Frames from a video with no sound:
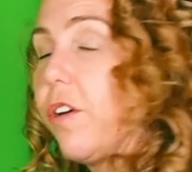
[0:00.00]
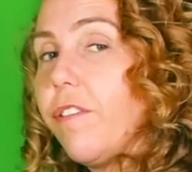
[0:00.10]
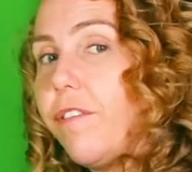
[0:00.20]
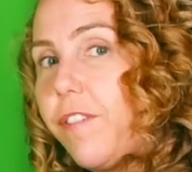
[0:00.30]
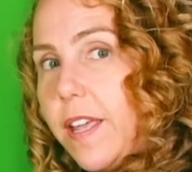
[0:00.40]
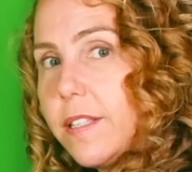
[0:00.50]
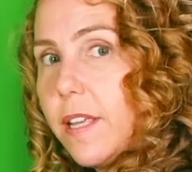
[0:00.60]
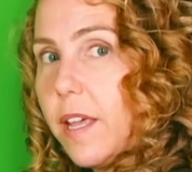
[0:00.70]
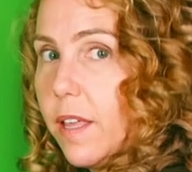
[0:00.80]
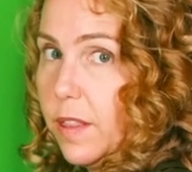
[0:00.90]
you're
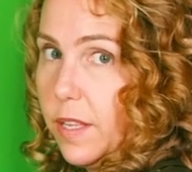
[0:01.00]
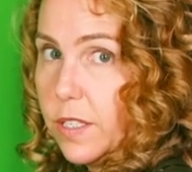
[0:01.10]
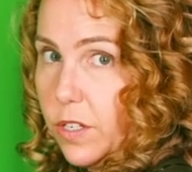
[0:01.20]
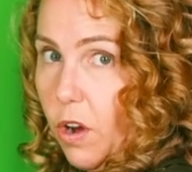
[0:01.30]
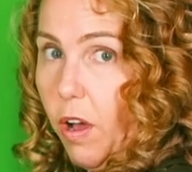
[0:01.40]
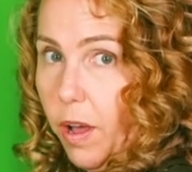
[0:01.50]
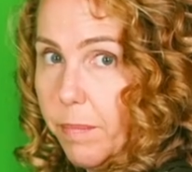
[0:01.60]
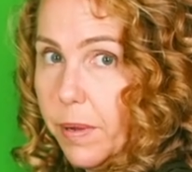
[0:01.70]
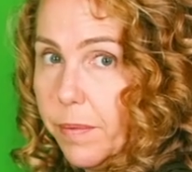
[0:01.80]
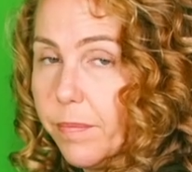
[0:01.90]
facing this
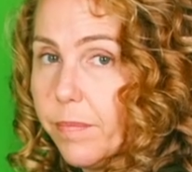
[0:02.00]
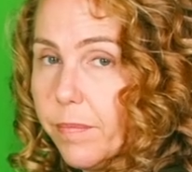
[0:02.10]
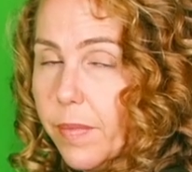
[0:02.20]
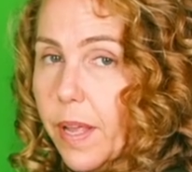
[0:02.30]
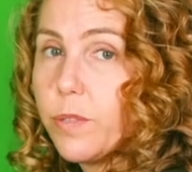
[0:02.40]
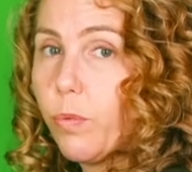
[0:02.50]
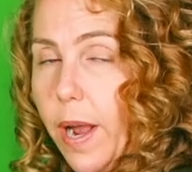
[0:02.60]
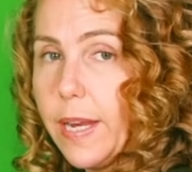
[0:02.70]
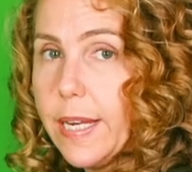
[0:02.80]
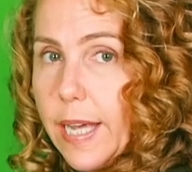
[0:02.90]
knob, it's
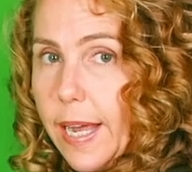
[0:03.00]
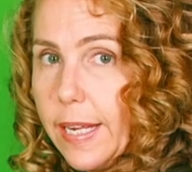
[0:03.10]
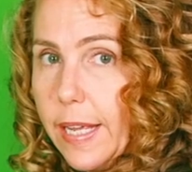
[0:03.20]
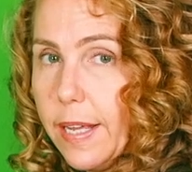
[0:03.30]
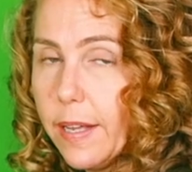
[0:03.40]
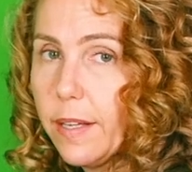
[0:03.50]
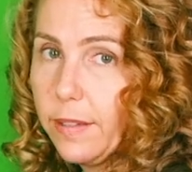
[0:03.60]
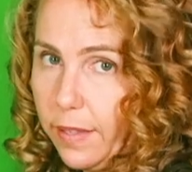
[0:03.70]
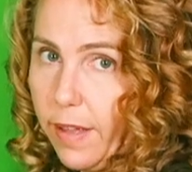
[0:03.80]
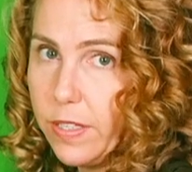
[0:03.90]
righty-tighty,
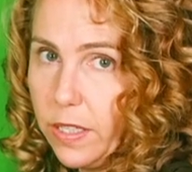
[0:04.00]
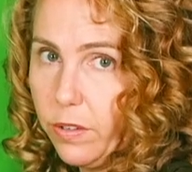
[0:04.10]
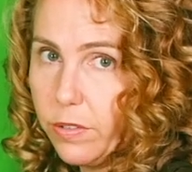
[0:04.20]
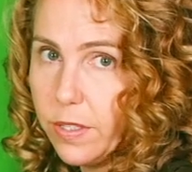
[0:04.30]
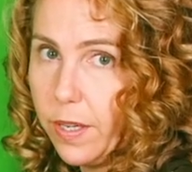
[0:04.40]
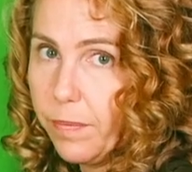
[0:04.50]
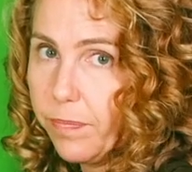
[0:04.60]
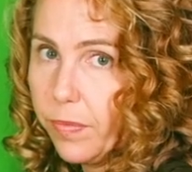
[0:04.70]
lefty-loosey.